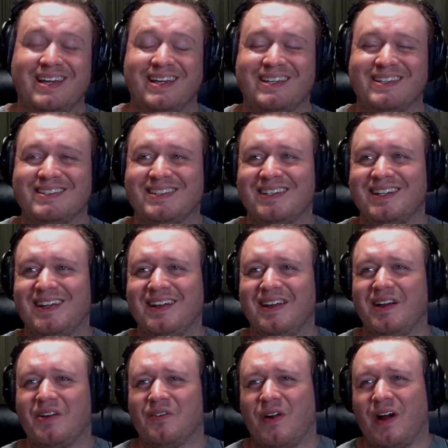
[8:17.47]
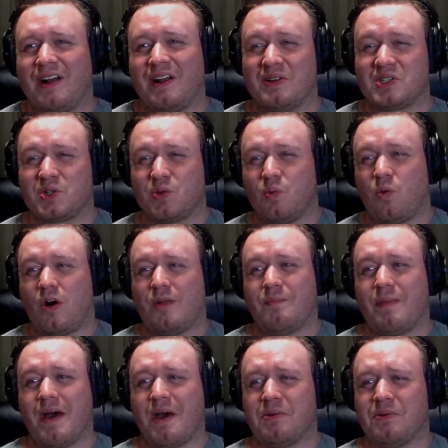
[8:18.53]
it right now. Squad
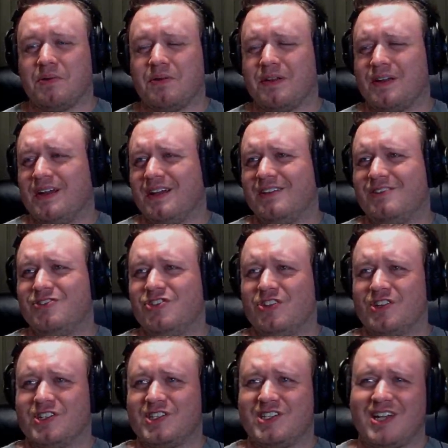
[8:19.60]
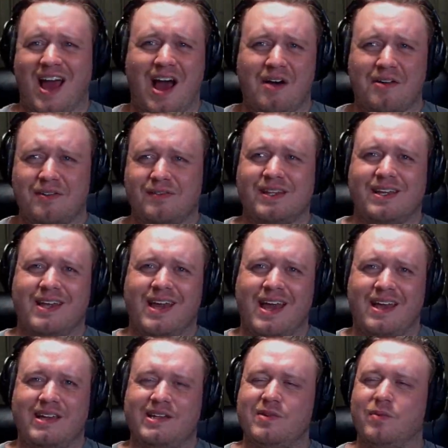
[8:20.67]
battle, just out of the
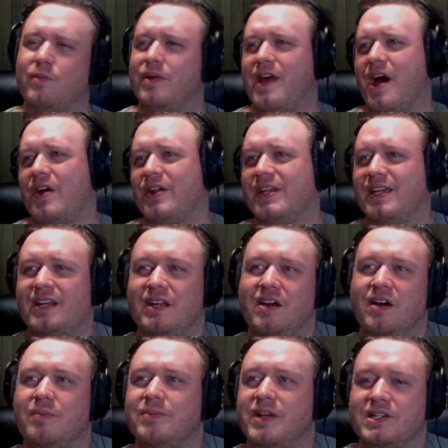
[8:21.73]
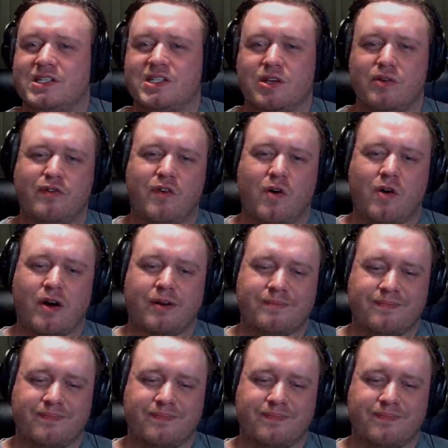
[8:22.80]
gate without any updates so far,